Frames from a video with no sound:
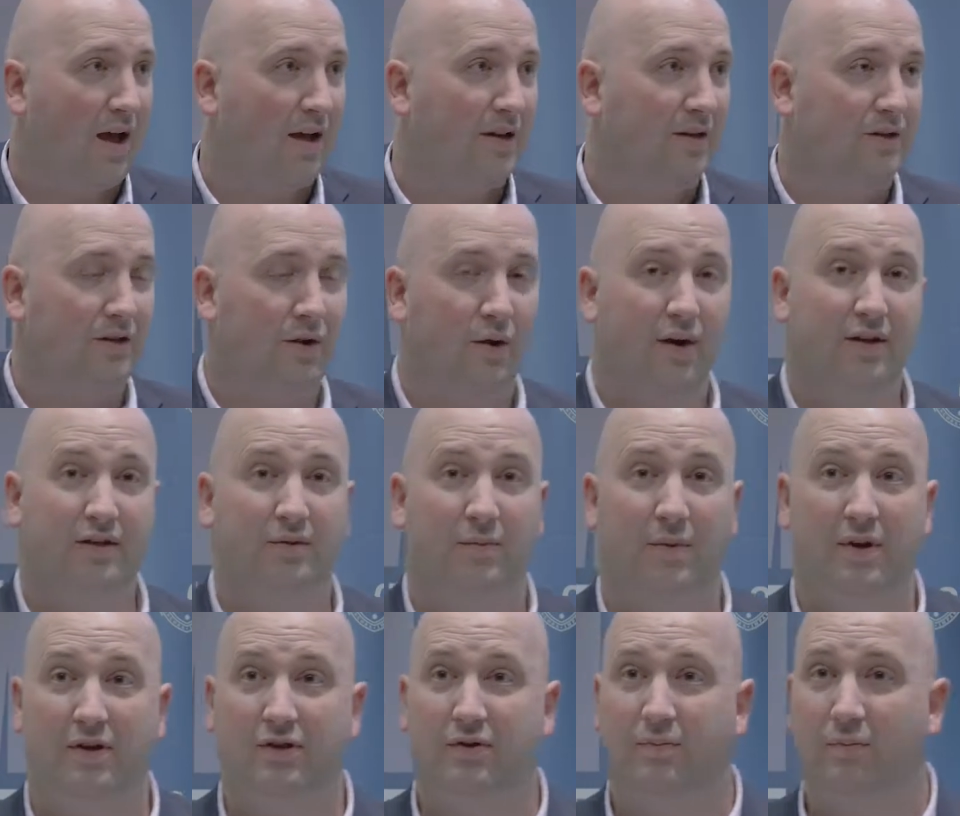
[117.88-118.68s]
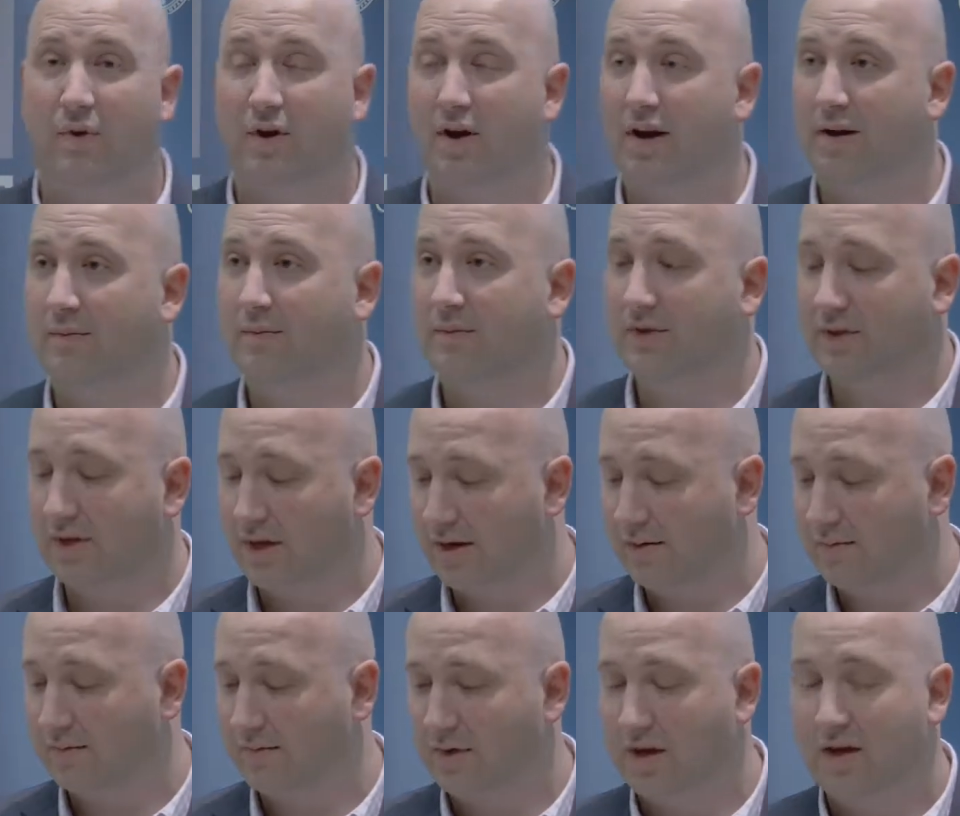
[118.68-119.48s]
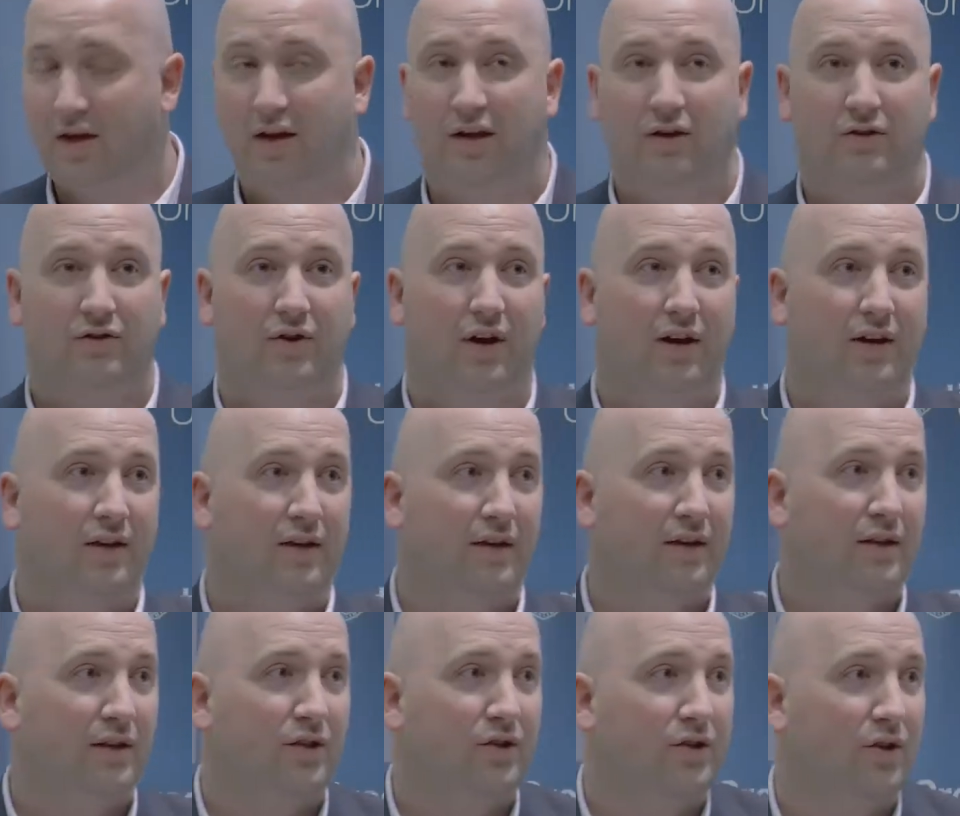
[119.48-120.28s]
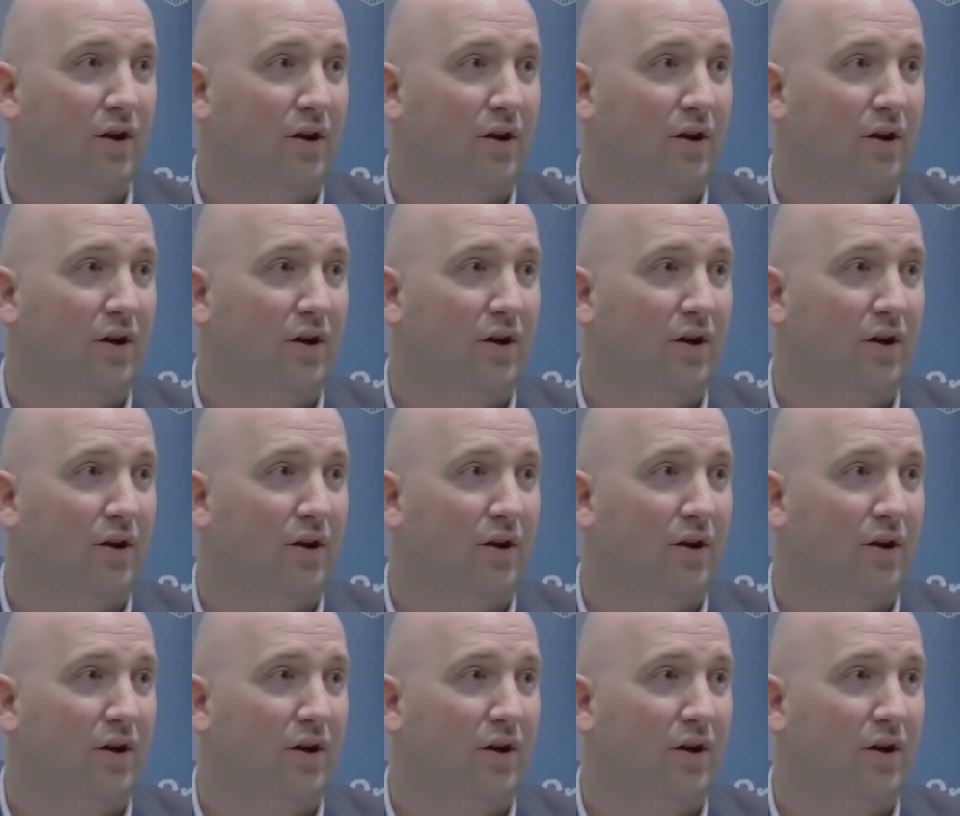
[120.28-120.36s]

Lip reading: So as I mentioned, my name's Dragan Illic.